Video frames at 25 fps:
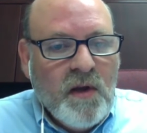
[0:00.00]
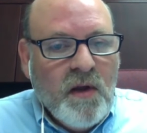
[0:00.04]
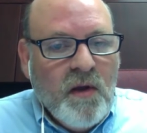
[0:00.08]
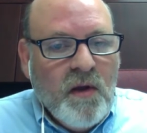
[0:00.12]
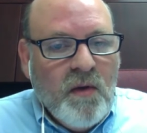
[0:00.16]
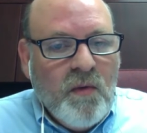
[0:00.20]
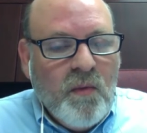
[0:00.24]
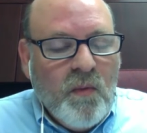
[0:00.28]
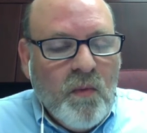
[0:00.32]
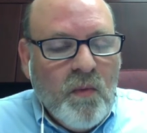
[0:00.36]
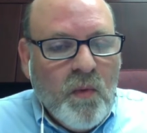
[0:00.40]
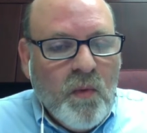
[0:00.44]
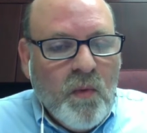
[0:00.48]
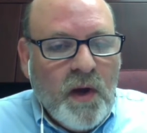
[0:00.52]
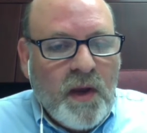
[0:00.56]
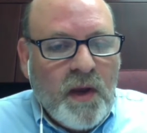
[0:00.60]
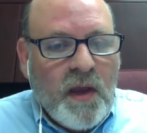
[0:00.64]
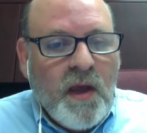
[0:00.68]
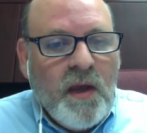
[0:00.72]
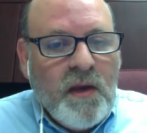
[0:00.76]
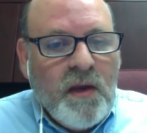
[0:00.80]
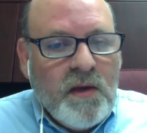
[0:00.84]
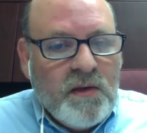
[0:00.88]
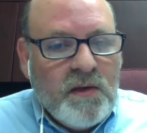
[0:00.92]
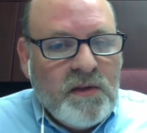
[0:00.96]
what
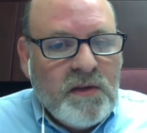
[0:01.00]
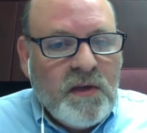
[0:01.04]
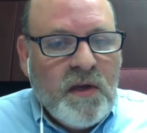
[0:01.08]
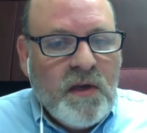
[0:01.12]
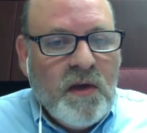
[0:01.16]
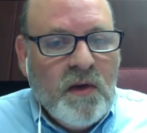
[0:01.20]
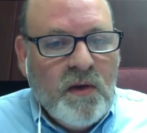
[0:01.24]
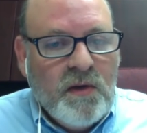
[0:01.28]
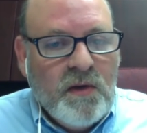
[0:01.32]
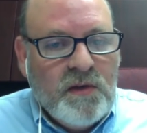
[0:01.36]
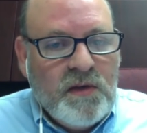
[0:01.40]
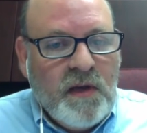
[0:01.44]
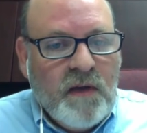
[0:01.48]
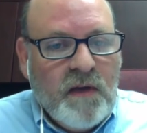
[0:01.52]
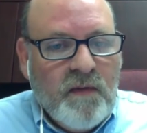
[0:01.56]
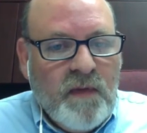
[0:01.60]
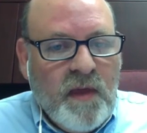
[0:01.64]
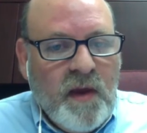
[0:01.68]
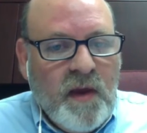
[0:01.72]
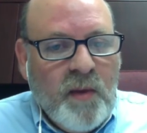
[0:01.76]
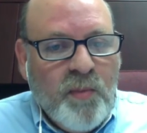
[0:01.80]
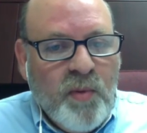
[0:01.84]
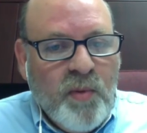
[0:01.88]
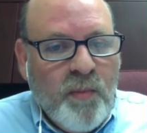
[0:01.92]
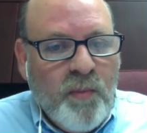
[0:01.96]
kind of skills have
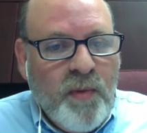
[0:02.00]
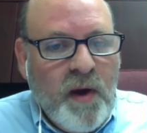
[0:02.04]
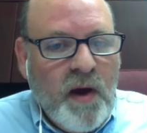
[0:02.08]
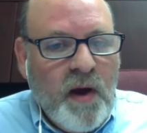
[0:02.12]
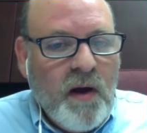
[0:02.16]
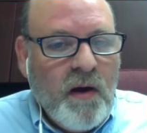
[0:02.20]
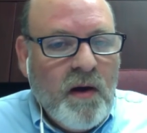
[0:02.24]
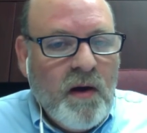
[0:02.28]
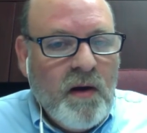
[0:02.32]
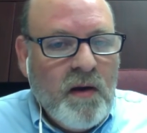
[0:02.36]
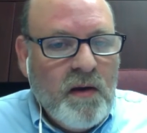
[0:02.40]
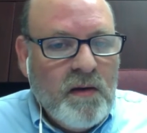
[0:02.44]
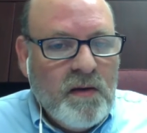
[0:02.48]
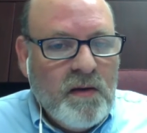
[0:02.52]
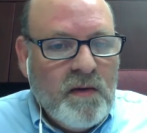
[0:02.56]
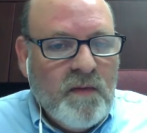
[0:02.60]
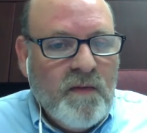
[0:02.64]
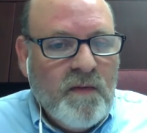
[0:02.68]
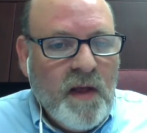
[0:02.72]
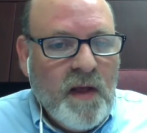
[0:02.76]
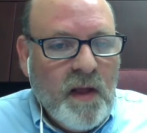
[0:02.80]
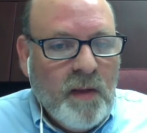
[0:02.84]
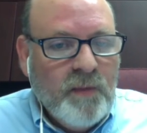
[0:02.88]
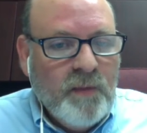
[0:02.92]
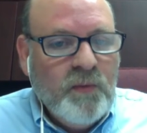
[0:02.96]
they prepared and
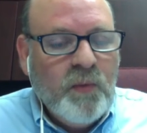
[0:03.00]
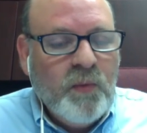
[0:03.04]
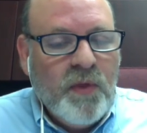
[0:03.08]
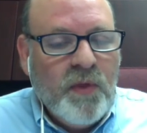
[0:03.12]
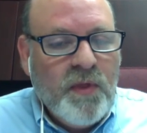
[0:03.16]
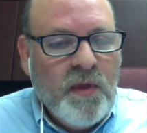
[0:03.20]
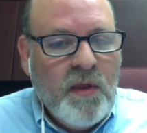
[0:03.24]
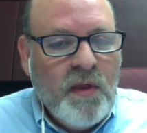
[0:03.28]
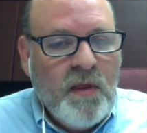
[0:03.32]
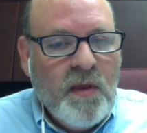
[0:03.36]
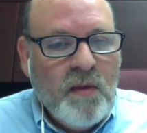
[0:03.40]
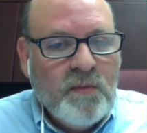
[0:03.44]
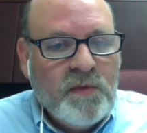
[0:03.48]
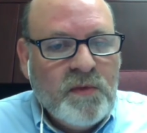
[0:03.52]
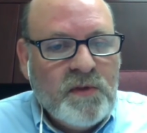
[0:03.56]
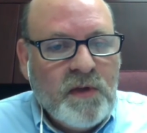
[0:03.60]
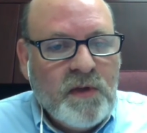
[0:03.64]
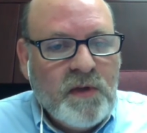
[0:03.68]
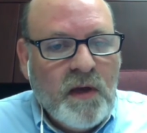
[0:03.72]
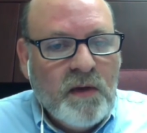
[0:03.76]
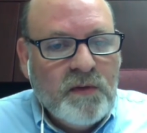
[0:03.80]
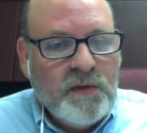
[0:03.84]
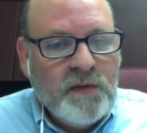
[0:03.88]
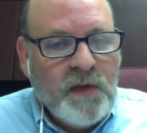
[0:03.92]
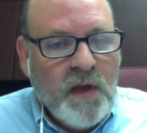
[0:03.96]
developed within
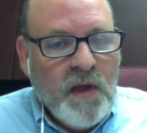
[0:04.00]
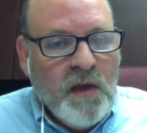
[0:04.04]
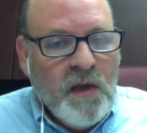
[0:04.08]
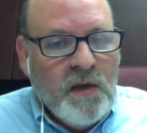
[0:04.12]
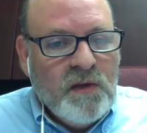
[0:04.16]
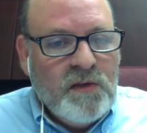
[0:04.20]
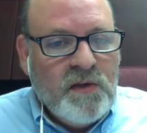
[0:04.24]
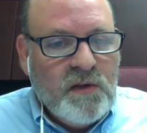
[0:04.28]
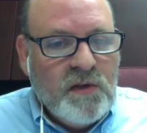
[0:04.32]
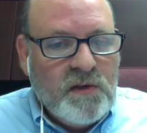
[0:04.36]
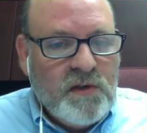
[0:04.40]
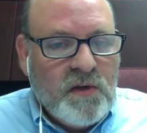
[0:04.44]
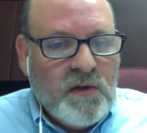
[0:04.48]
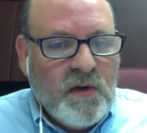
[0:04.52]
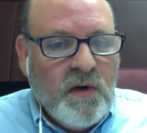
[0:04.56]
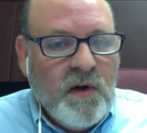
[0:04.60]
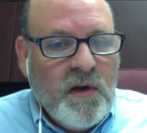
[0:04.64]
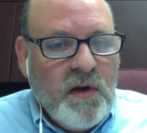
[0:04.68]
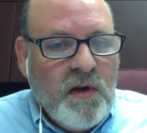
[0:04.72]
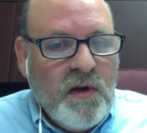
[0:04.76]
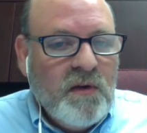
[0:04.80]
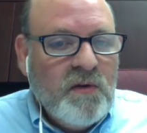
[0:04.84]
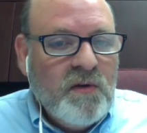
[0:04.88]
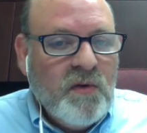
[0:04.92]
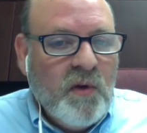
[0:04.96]
themselves to turn
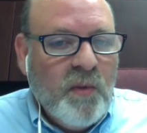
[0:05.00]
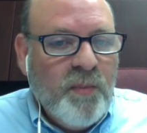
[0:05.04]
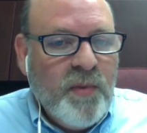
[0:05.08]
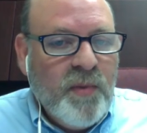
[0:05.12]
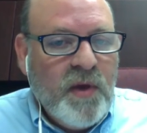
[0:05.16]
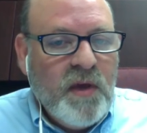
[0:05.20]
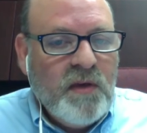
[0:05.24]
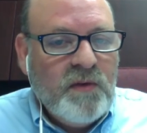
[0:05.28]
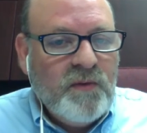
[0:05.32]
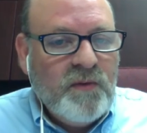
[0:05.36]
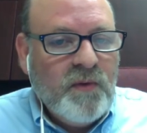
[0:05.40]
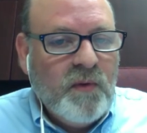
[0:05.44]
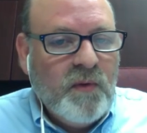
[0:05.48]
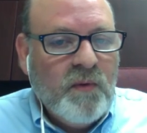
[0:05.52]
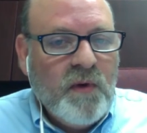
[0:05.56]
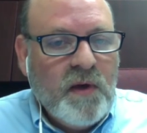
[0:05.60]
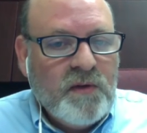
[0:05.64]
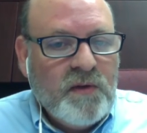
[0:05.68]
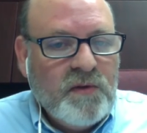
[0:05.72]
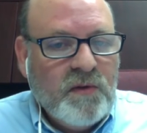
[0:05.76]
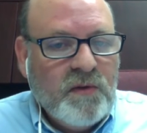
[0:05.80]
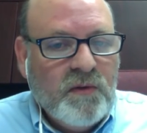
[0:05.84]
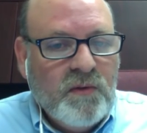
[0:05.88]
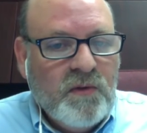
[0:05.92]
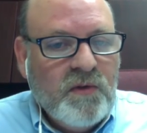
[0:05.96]
it into a peaceful
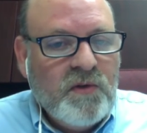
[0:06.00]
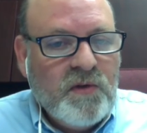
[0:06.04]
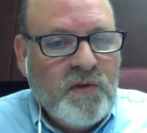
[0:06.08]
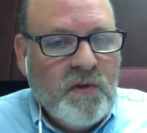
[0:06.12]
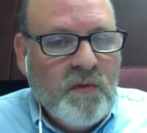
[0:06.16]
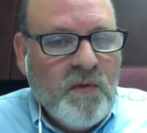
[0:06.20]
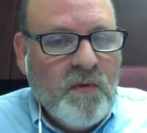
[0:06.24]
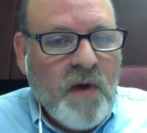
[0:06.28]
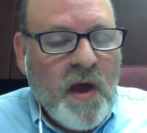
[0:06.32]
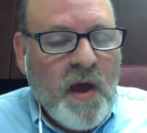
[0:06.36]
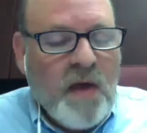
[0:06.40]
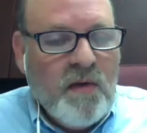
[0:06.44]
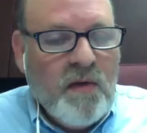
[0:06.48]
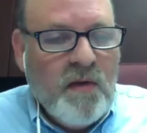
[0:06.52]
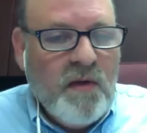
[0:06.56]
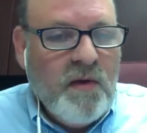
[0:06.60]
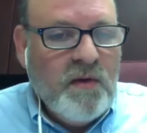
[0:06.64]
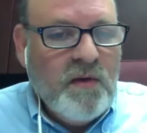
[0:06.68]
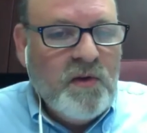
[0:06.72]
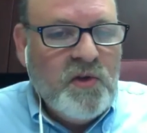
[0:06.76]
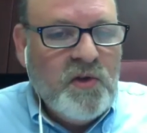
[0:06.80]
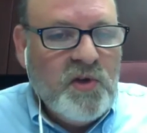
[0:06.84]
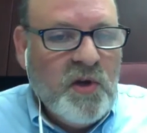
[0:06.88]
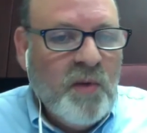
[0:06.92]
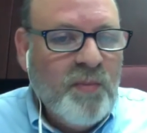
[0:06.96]
resolution rather
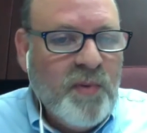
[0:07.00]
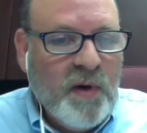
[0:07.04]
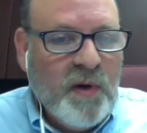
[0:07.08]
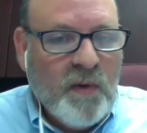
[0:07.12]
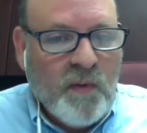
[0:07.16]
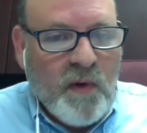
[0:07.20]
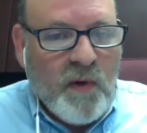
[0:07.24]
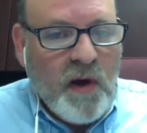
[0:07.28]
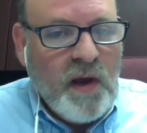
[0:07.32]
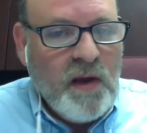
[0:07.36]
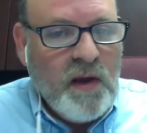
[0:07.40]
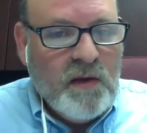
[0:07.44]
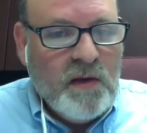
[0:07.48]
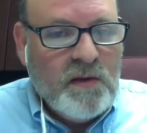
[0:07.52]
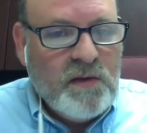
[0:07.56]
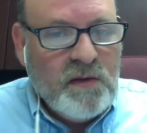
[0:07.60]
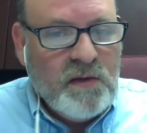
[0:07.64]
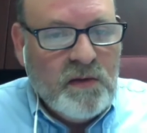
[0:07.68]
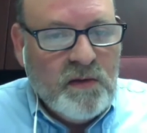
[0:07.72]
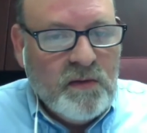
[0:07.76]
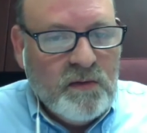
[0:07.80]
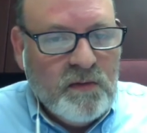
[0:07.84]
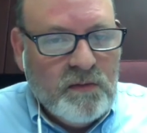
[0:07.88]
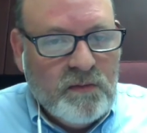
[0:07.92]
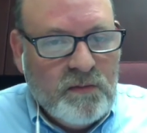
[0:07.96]
than jumping right
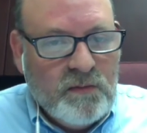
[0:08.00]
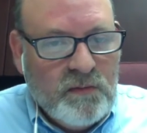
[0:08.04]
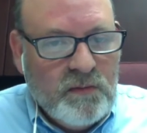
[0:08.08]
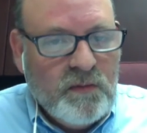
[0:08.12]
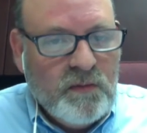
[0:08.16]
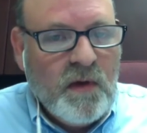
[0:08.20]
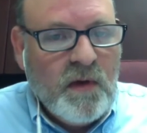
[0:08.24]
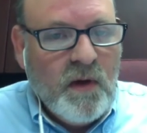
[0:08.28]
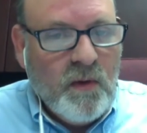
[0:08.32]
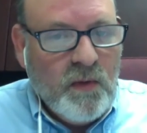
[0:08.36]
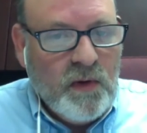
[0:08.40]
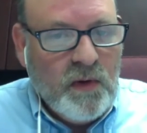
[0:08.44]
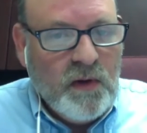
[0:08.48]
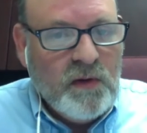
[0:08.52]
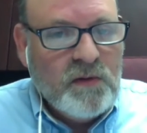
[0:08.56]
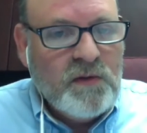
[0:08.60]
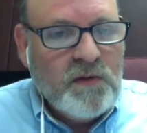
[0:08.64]
into going into